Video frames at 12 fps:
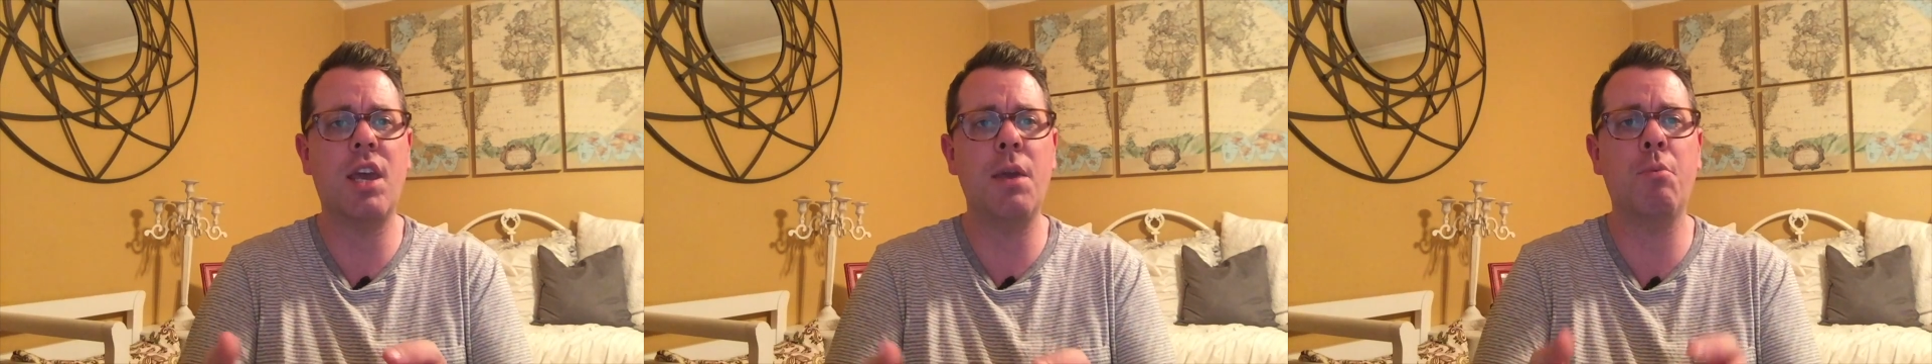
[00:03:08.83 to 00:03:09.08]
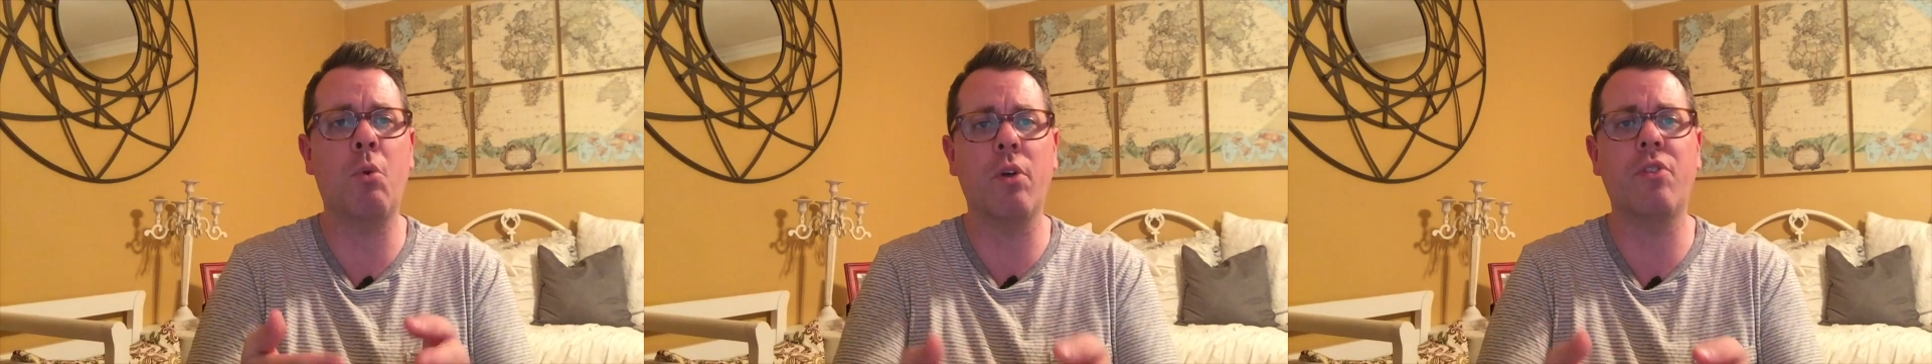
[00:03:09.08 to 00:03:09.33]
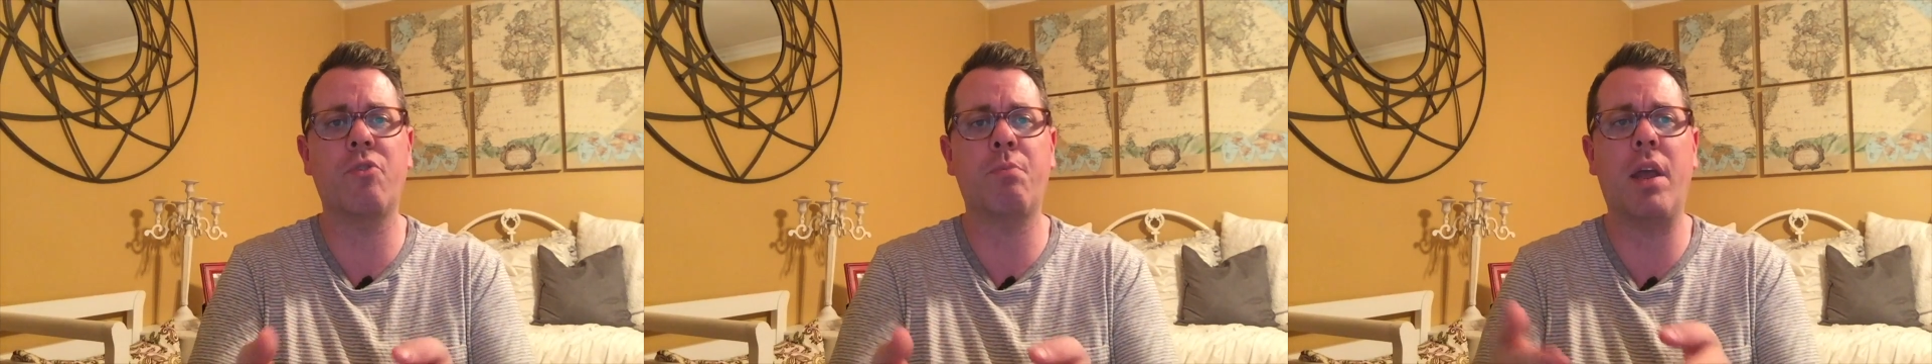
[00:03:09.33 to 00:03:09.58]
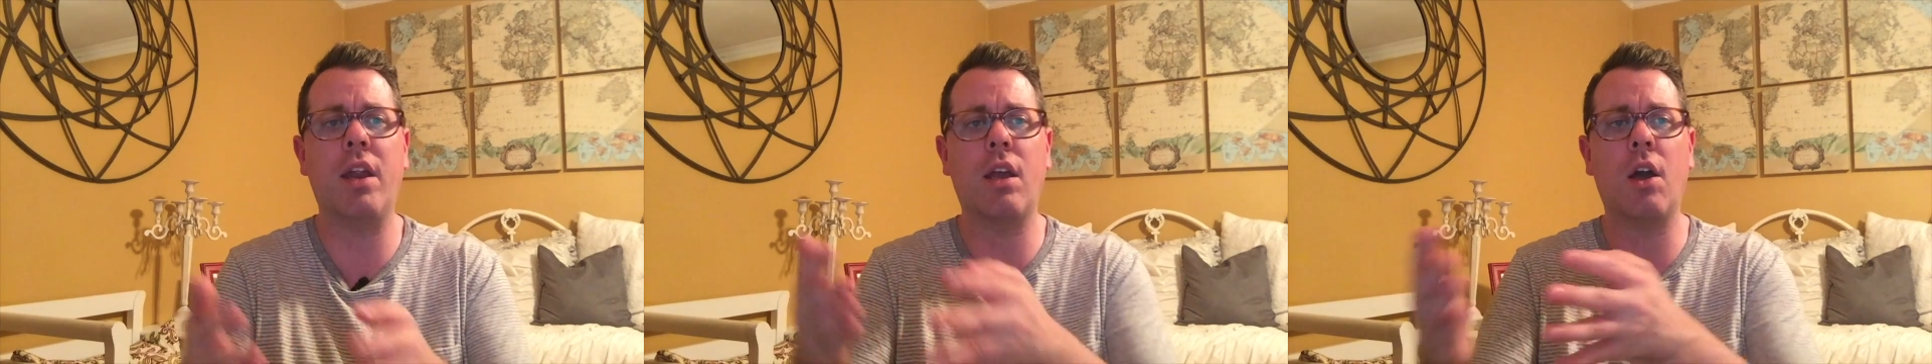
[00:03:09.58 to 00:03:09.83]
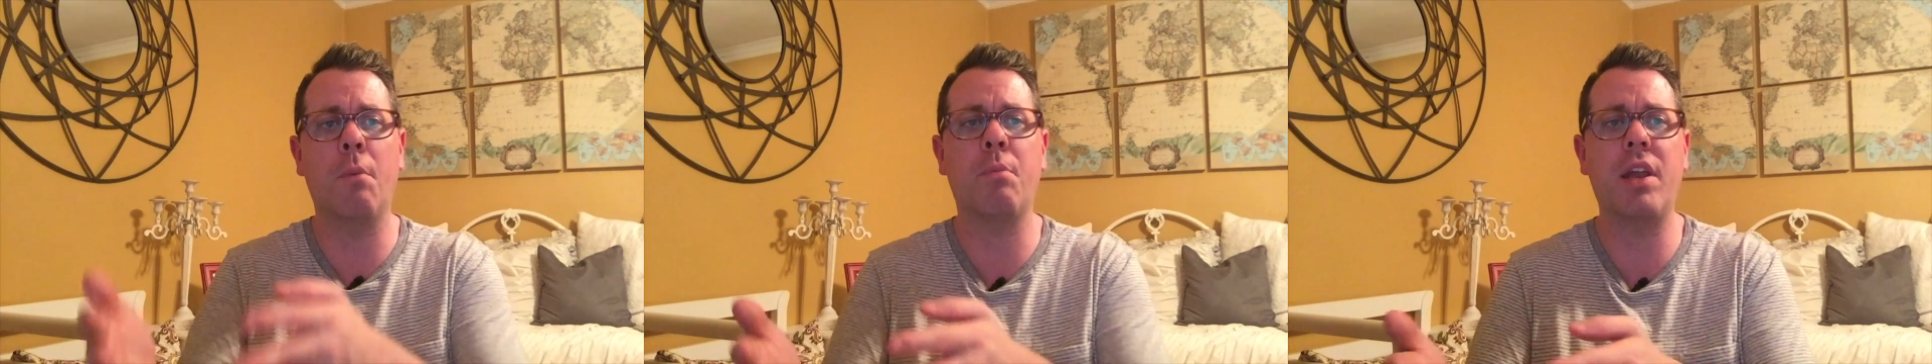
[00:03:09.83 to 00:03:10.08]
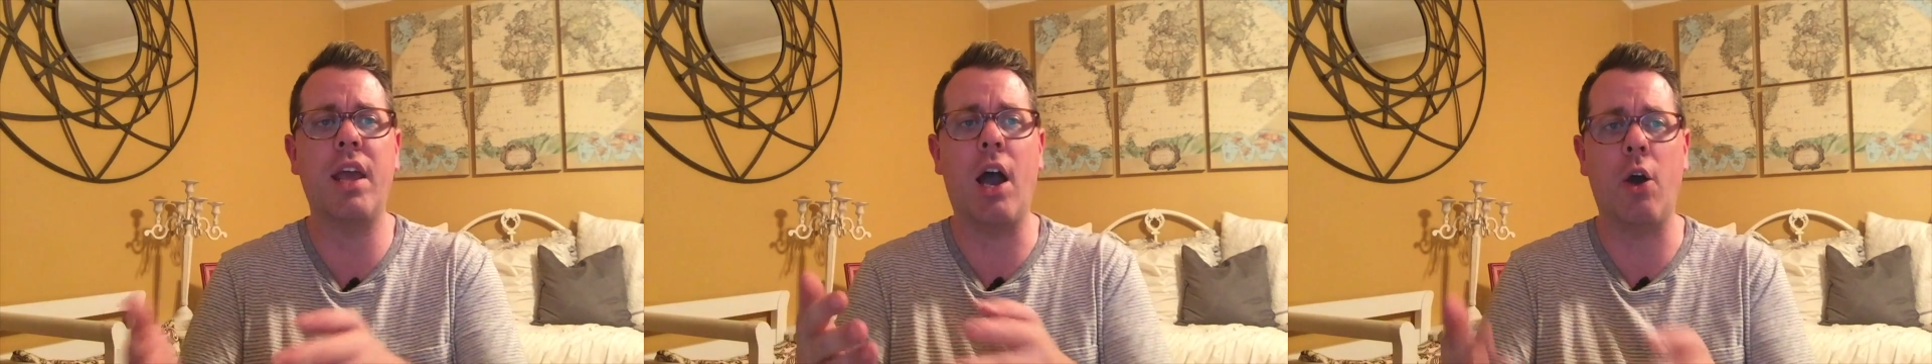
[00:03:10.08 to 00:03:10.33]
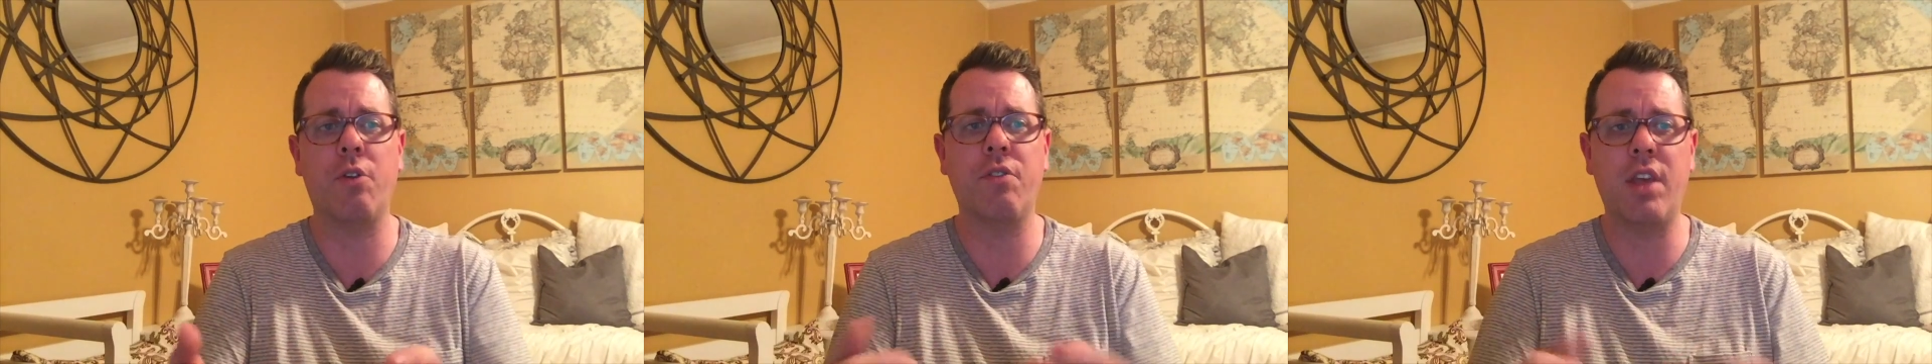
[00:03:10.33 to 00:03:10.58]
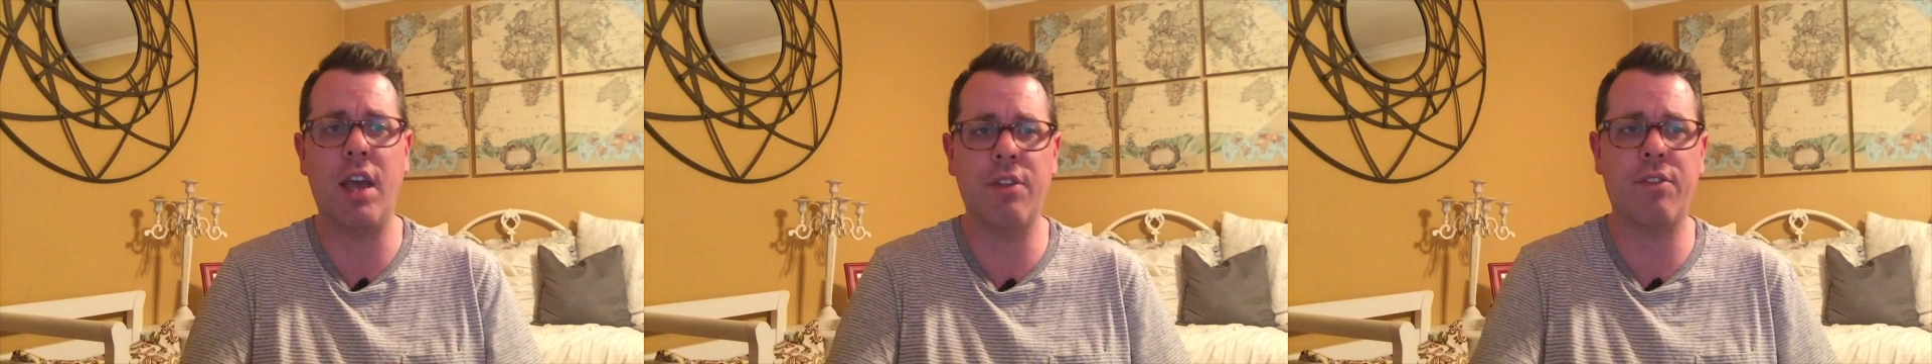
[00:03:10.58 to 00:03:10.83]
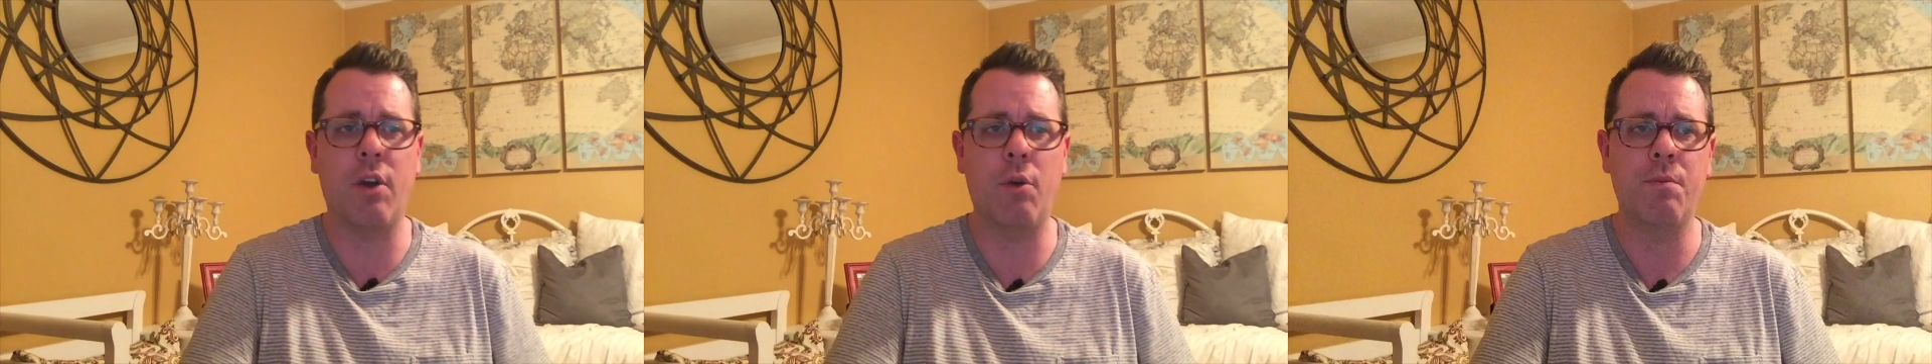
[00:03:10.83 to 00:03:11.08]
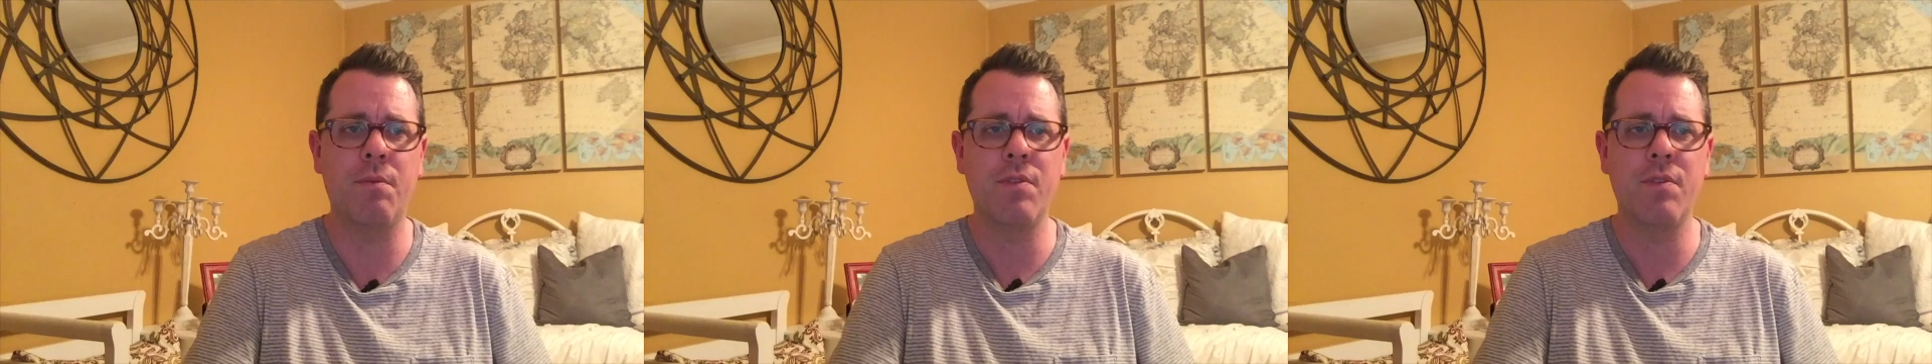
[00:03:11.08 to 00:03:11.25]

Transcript: keep Wilton Speight and company out of the end zone?